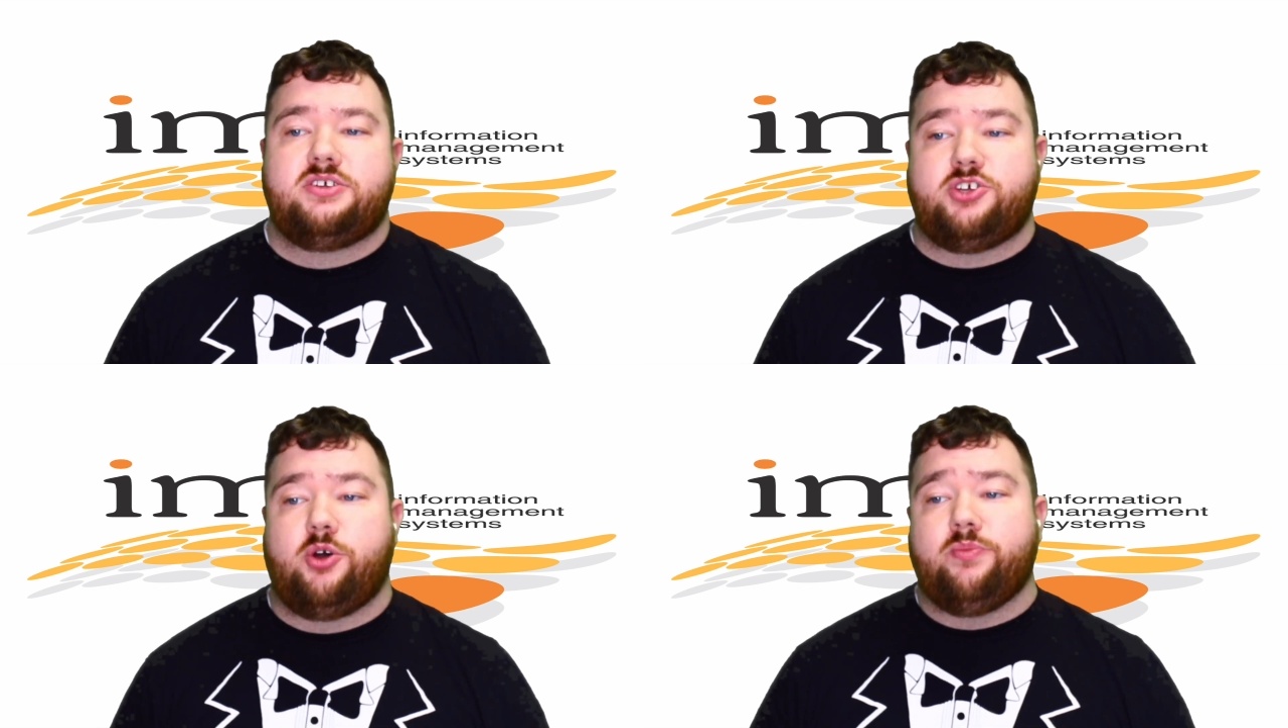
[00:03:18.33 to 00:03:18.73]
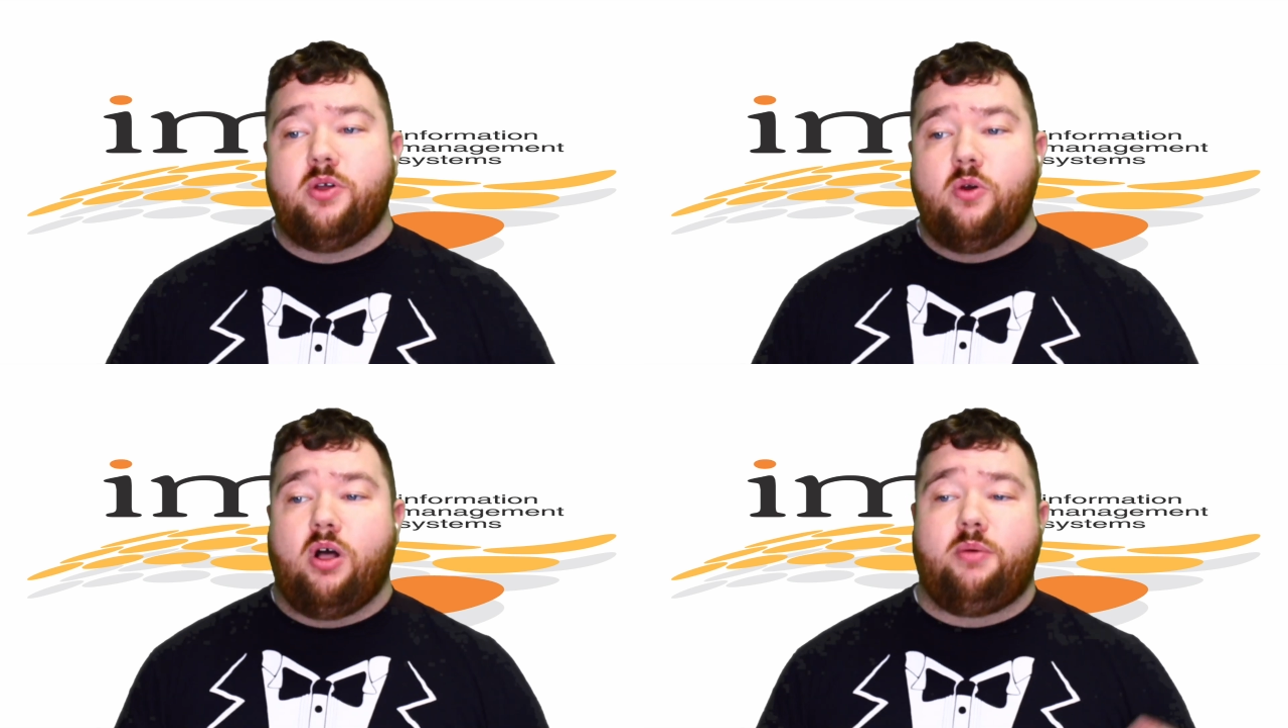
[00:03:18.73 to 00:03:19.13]
So,
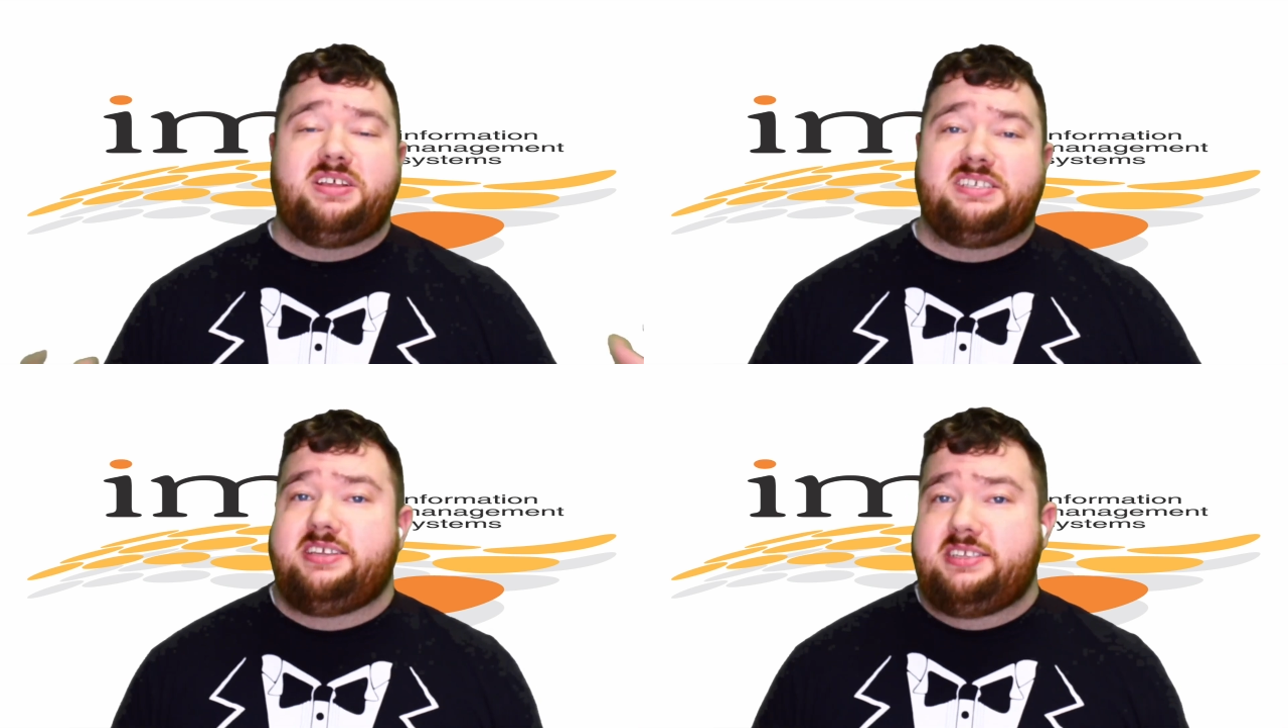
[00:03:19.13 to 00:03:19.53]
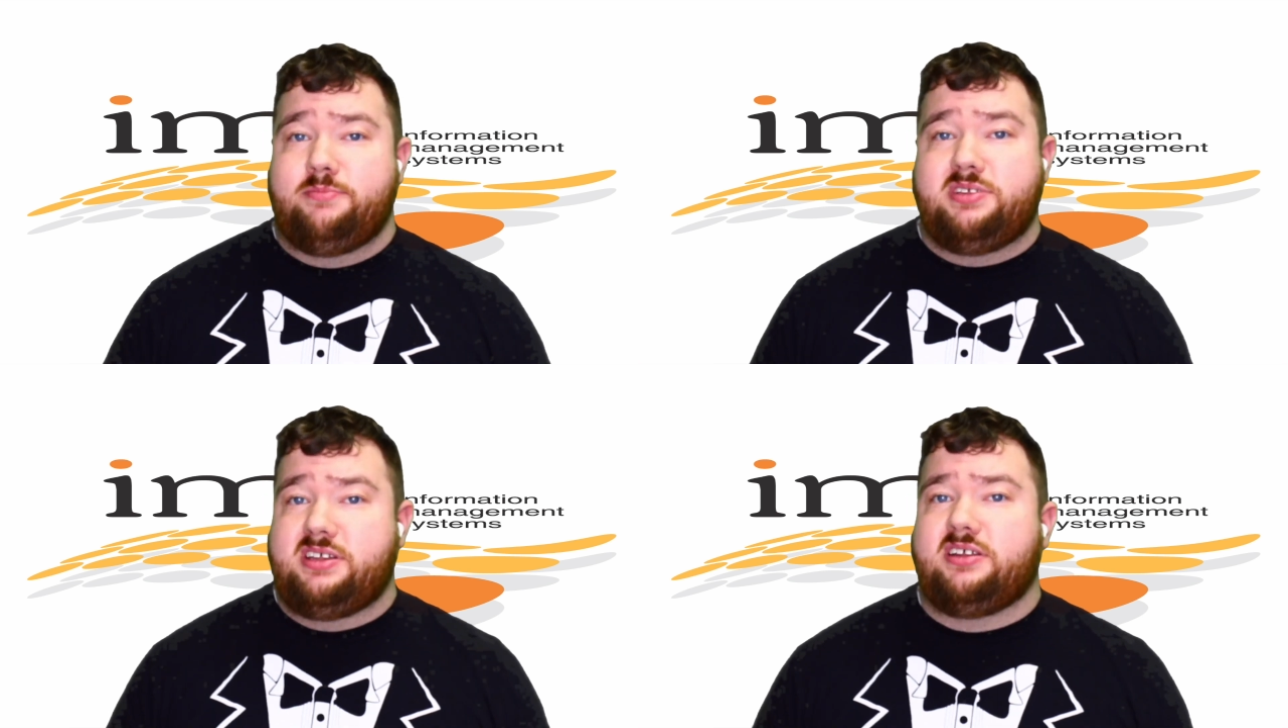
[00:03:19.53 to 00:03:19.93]
while it may seem
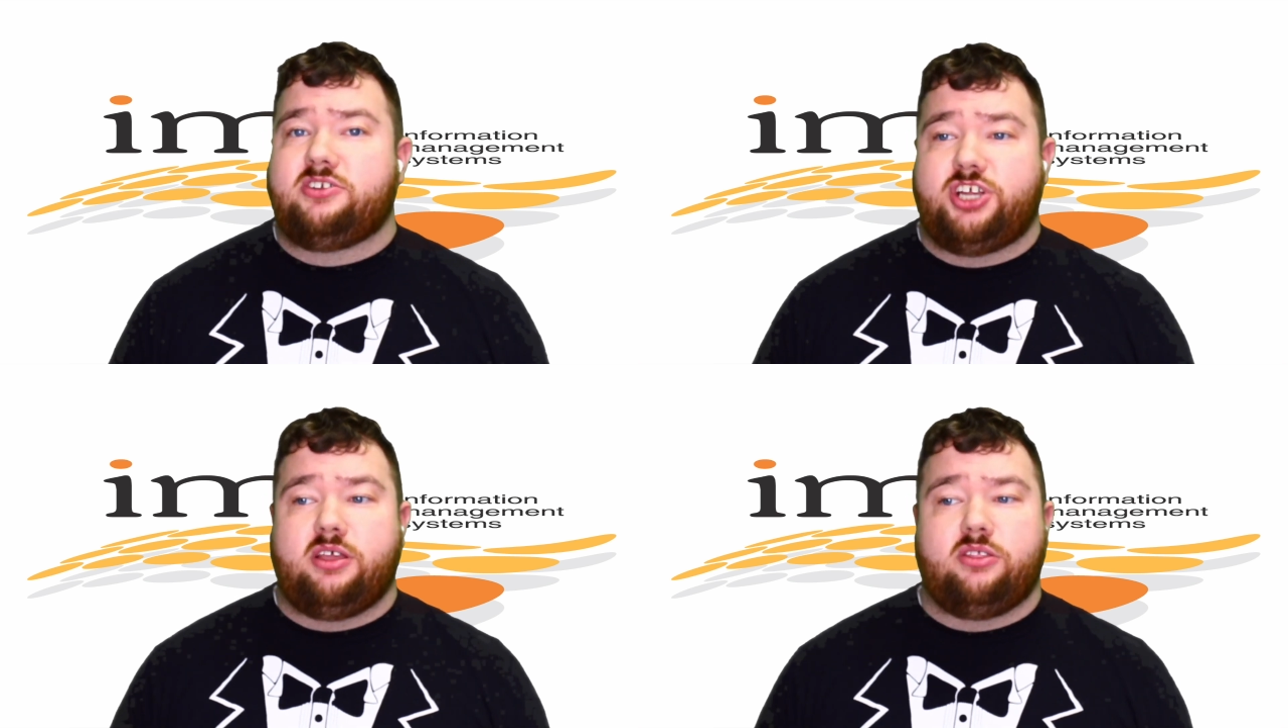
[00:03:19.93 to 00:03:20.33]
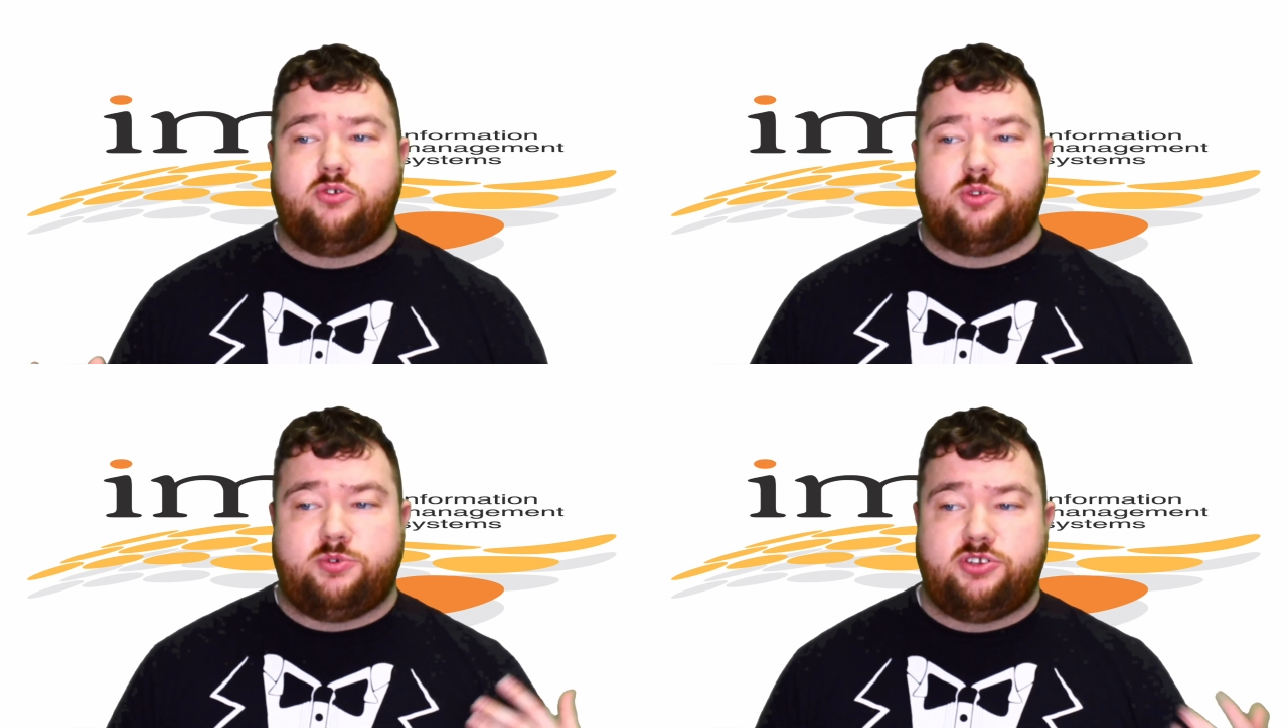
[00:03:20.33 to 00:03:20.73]
tempting to check
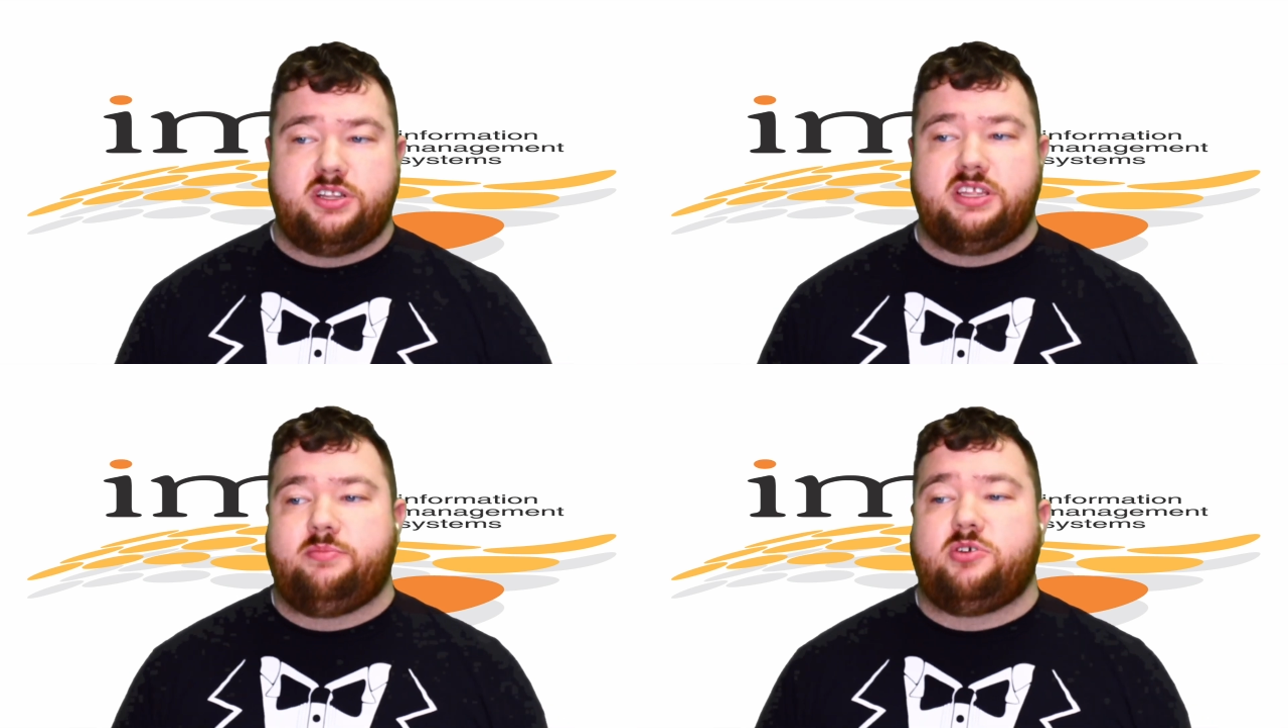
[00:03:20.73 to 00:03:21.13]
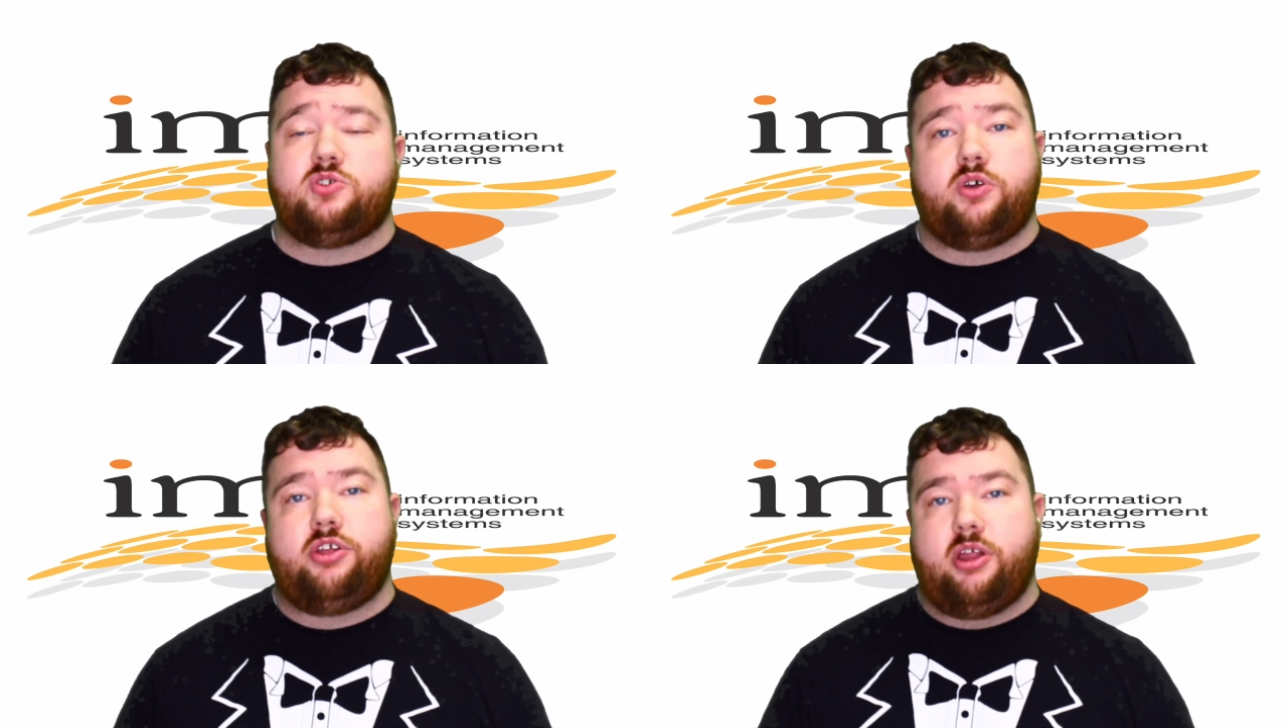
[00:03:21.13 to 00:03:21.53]
those personal
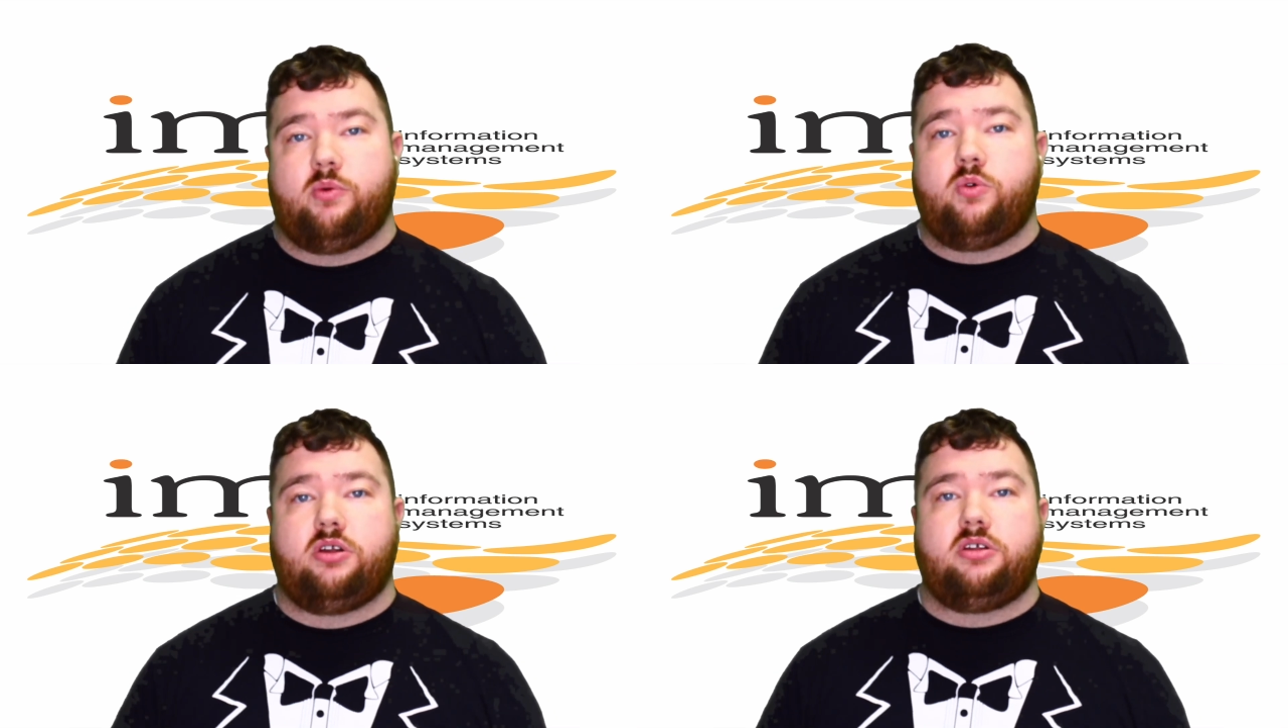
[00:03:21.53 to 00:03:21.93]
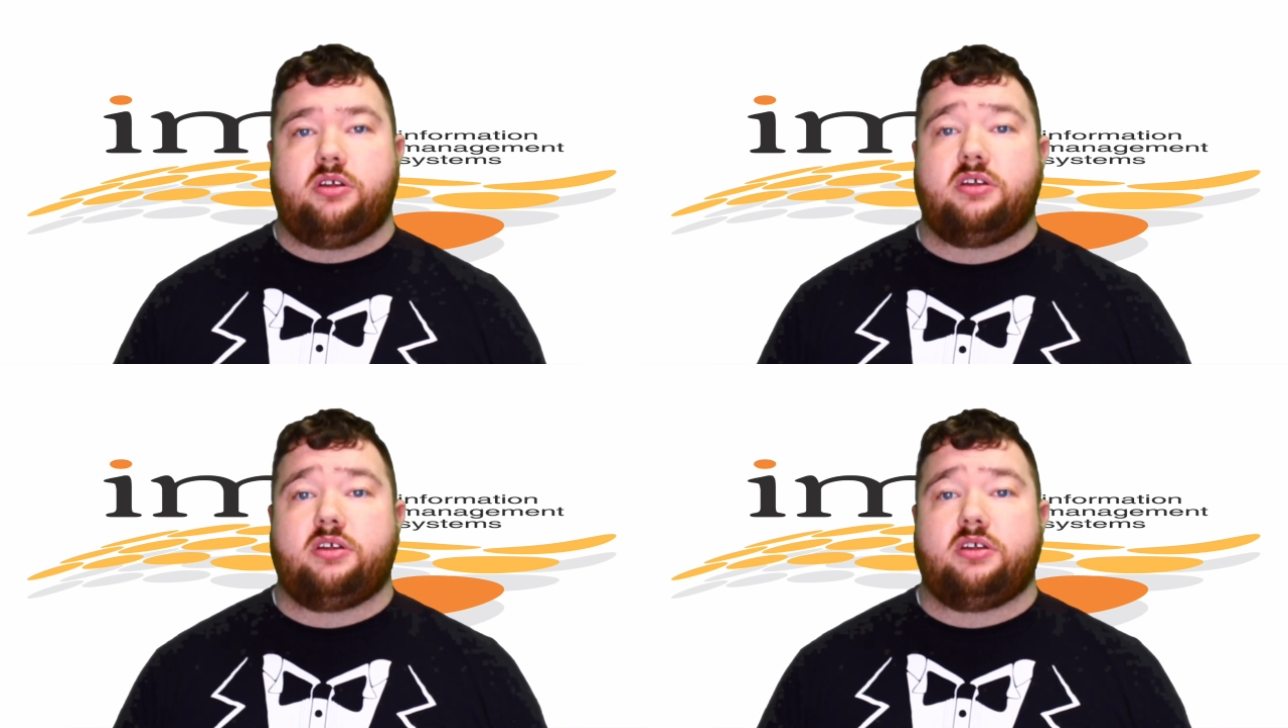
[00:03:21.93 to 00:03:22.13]
emails while you're at work,